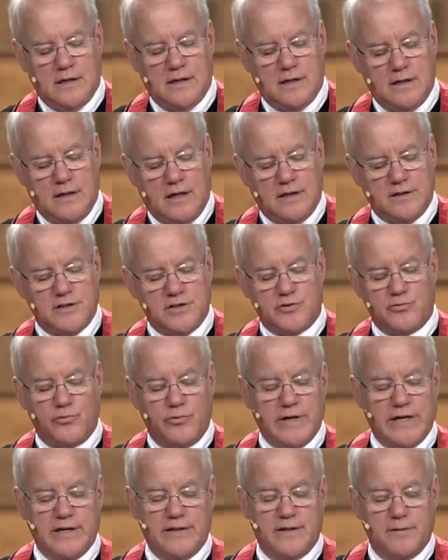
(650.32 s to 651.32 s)
Not just
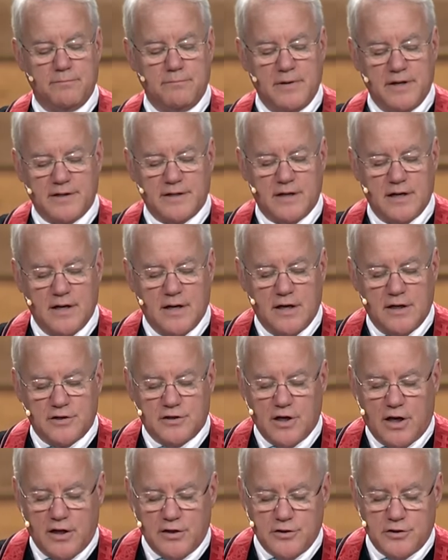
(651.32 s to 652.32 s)
read them, but to,
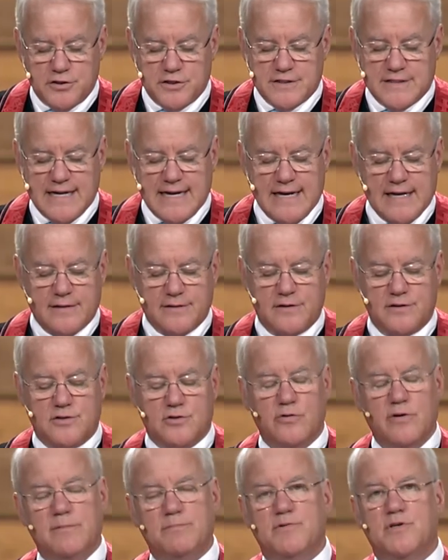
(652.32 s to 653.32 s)
to understand the
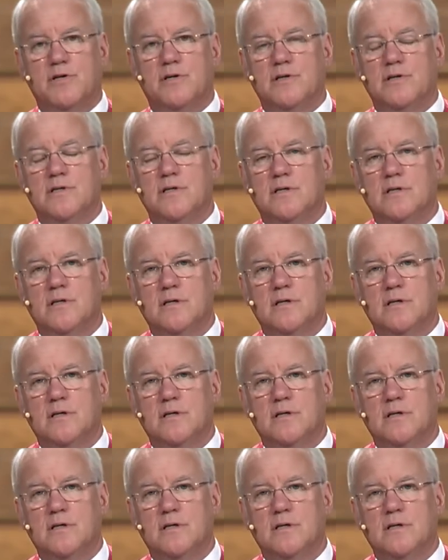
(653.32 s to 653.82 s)
Scriptures.